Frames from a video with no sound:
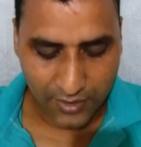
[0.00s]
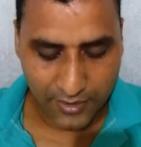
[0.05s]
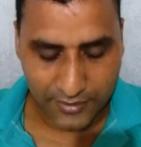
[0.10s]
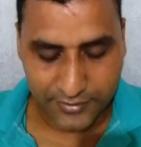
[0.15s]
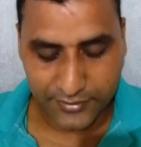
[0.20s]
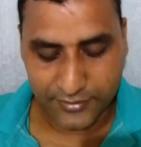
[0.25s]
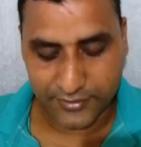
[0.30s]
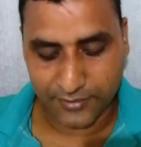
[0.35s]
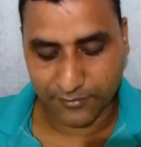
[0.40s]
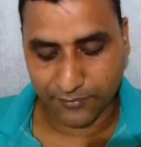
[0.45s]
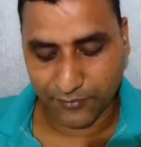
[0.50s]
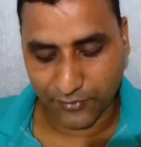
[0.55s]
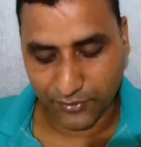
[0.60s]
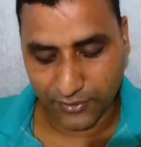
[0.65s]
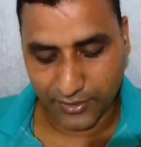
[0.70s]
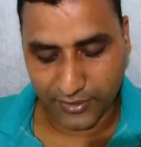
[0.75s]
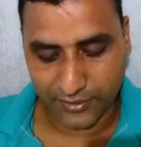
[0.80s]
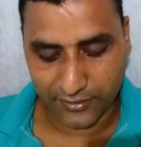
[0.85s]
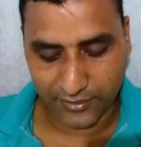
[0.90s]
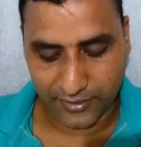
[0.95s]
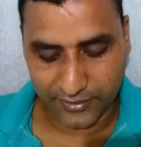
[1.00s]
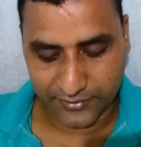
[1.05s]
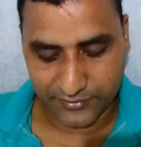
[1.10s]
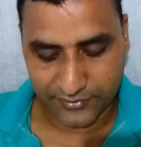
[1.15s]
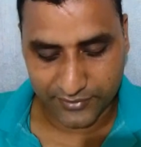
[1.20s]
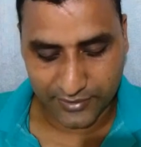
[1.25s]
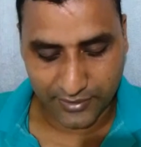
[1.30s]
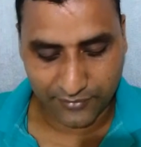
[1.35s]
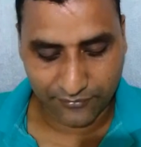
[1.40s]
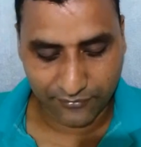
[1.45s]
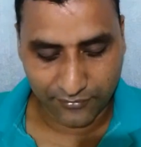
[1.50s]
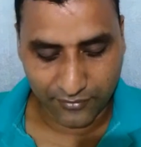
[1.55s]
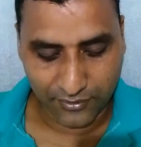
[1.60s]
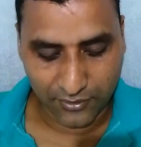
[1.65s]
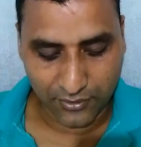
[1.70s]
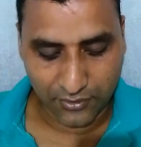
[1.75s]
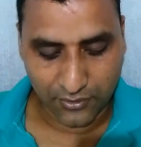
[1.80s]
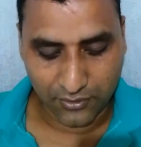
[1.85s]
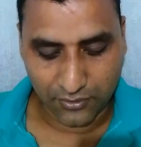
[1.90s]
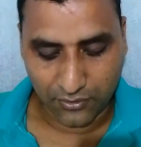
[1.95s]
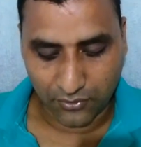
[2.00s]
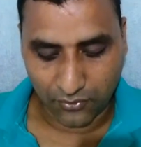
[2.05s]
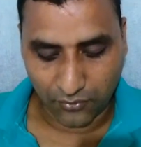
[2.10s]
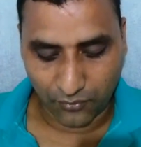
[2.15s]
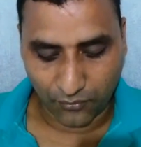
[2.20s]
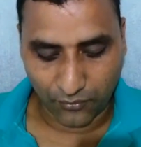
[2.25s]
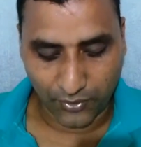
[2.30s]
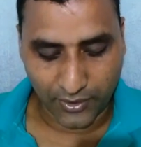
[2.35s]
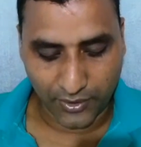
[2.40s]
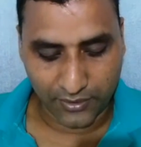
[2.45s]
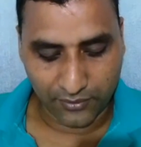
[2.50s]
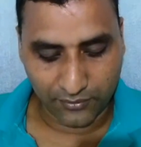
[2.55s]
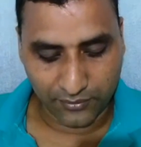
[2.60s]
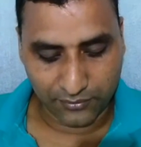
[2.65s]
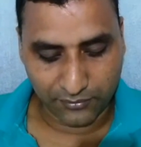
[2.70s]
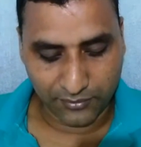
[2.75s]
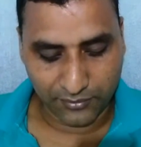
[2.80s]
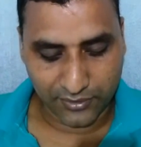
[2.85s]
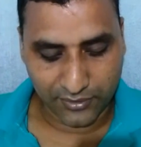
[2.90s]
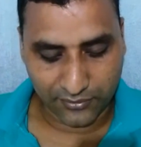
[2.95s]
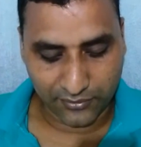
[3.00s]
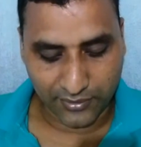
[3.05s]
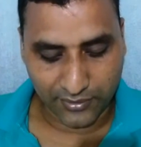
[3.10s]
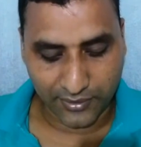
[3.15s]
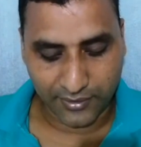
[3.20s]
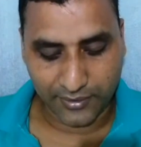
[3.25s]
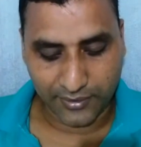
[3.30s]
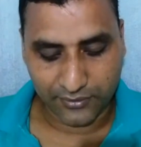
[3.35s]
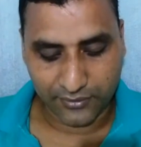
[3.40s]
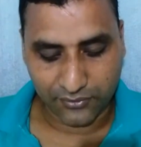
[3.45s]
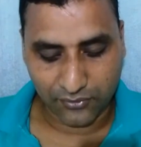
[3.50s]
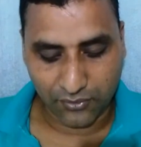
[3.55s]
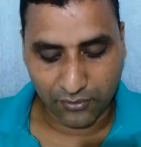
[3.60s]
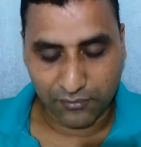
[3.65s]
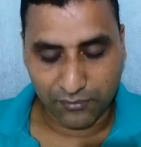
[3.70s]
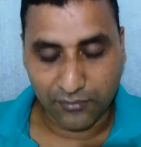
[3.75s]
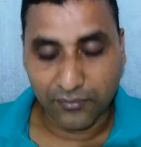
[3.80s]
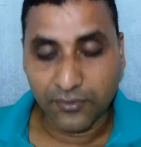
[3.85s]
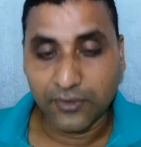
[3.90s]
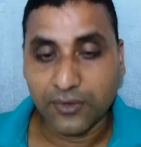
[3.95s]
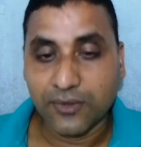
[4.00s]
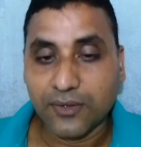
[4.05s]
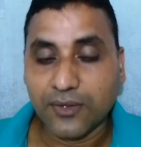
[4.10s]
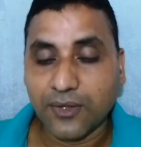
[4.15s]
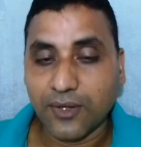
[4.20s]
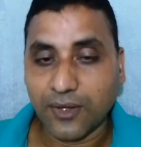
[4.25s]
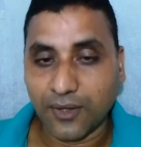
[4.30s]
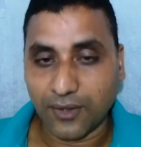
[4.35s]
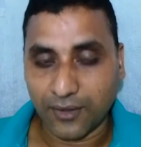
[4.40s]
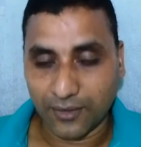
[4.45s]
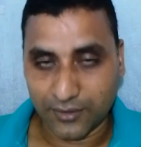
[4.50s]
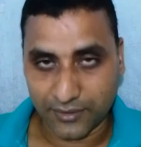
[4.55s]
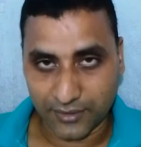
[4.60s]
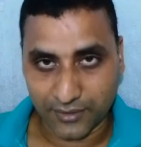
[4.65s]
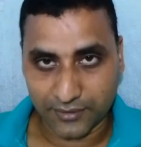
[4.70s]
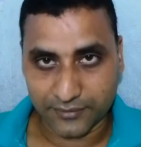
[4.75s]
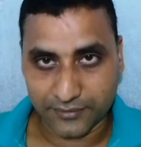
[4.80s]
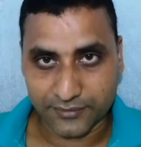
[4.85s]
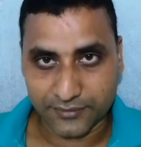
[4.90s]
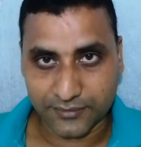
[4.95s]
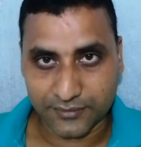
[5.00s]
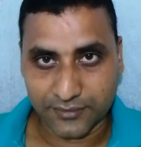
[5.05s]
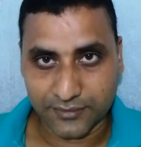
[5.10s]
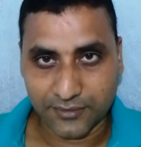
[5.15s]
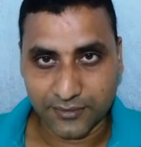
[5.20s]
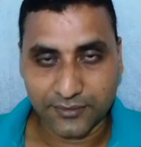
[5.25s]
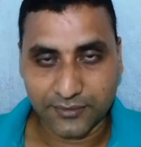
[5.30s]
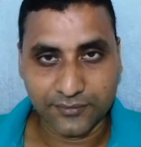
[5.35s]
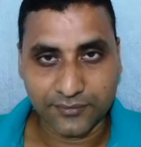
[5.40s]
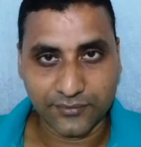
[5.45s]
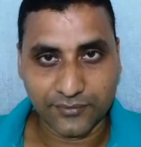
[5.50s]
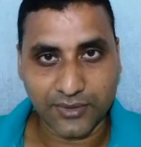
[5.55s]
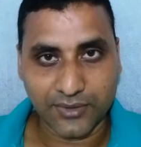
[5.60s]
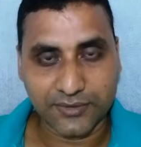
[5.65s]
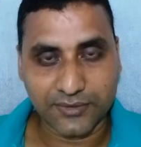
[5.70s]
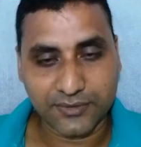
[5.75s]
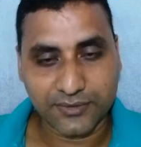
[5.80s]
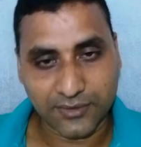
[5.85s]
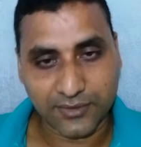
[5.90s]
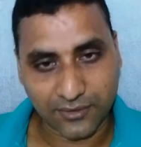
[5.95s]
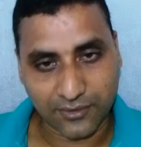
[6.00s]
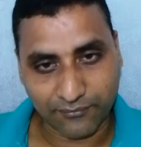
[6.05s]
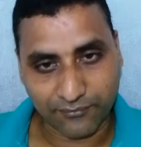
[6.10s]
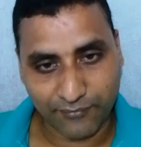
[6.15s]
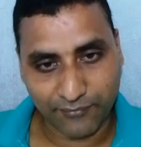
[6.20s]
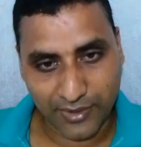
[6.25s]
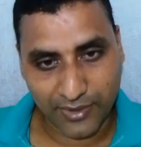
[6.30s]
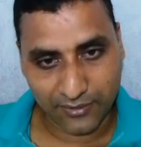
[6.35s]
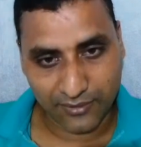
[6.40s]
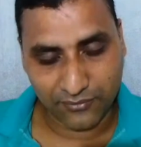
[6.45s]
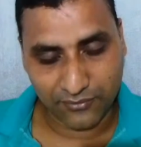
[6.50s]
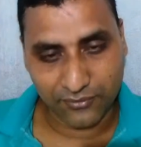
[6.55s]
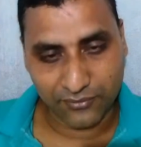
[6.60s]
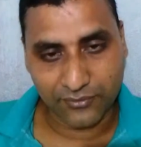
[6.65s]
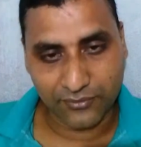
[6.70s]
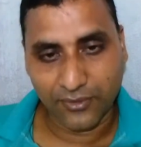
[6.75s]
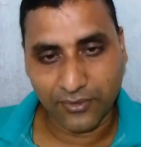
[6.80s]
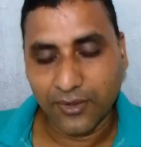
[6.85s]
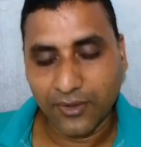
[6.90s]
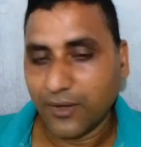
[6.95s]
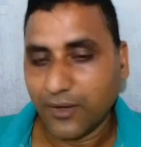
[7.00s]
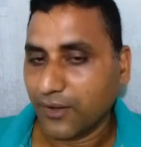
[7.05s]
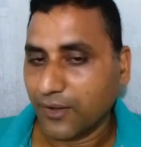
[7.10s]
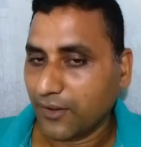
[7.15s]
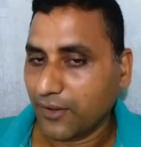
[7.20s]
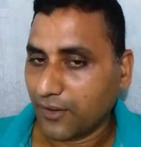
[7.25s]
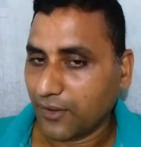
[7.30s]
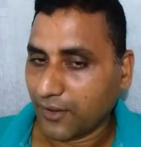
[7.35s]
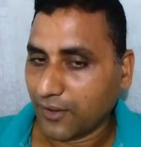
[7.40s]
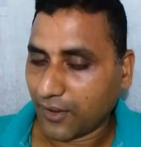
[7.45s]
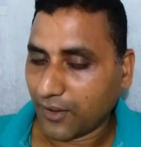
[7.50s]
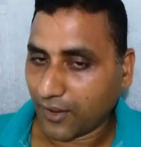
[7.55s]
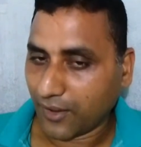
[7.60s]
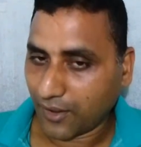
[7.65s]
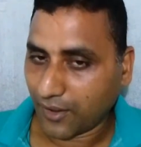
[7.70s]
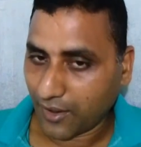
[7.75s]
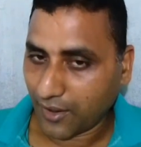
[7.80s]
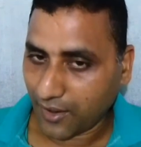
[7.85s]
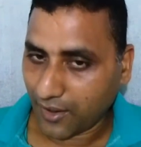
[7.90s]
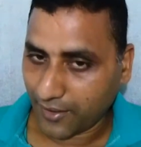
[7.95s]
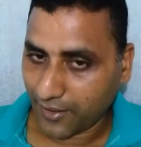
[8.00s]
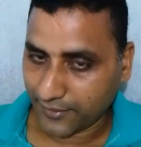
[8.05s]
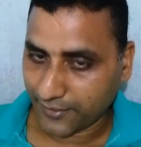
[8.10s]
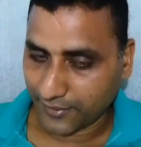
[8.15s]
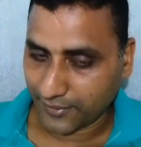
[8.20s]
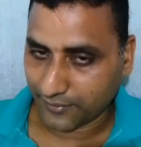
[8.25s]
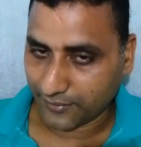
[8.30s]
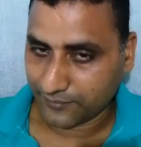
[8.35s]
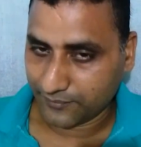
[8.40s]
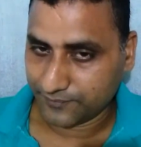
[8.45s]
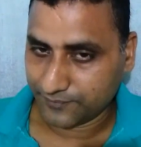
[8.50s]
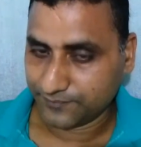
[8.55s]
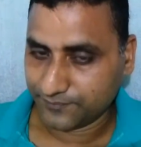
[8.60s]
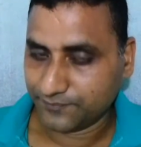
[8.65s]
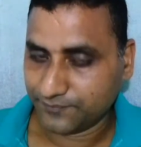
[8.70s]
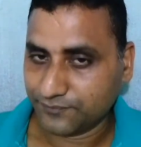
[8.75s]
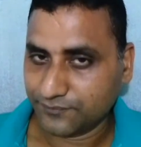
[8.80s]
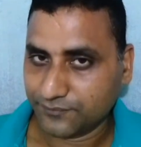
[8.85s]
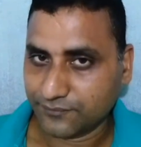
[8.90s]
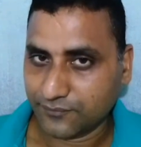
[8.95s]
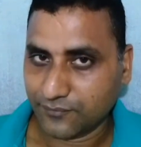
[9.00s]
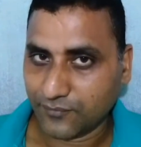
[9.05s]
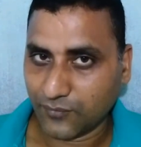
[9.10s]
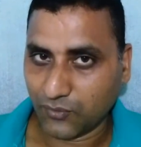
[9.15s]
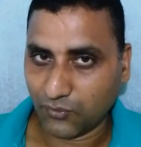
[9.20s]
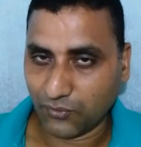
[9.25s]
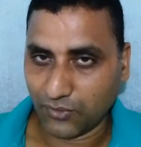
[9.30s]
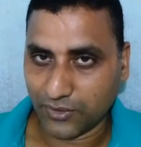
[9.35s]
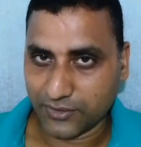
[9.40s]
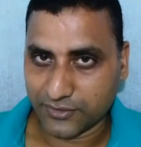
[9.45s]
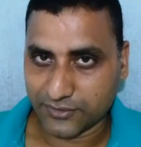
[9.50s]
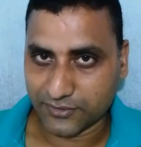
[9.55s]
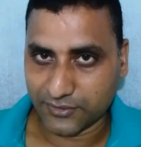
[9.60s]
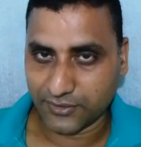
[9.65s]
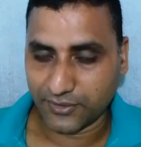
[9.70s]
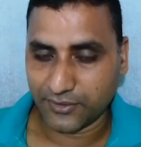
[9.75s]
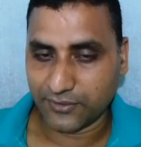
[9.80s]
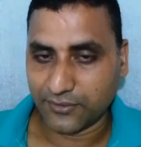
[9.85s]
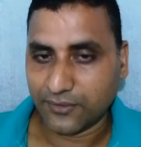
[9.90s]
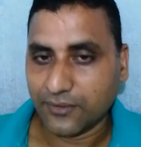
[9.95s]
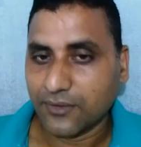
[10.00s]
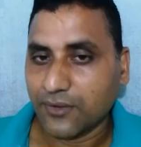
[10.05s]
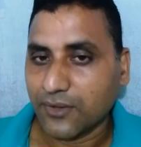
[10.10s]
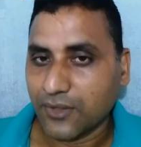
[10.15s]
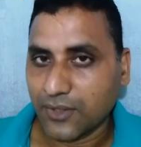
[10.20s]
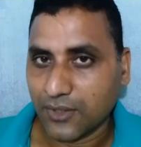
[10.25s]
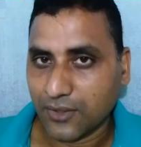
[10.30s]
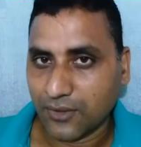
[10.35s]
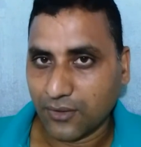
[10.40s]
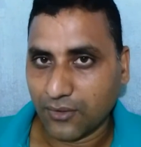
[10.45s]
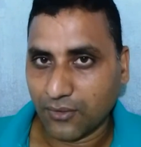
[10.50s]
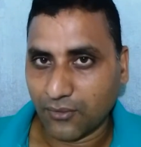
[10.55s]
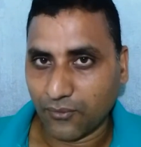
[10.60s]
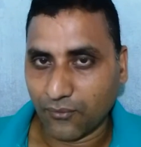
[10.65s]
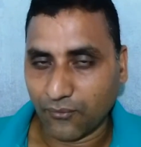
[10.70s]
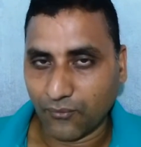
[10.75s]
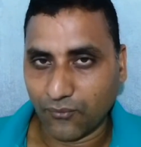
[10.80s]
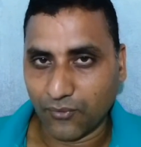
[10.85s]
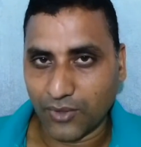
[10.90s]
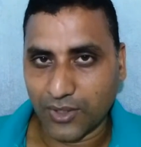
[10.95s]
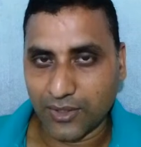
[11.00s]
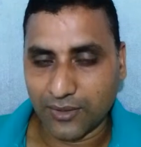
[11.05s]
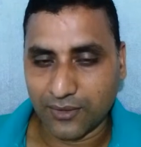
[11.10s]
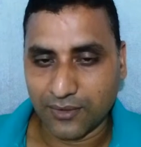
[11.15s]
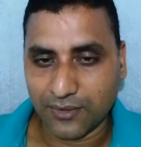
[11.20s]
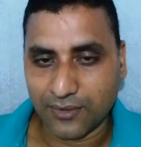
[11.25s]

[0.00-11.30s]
it is important it is safe where we want to carry it home. Yes, that's a very good idea. Well said. Well,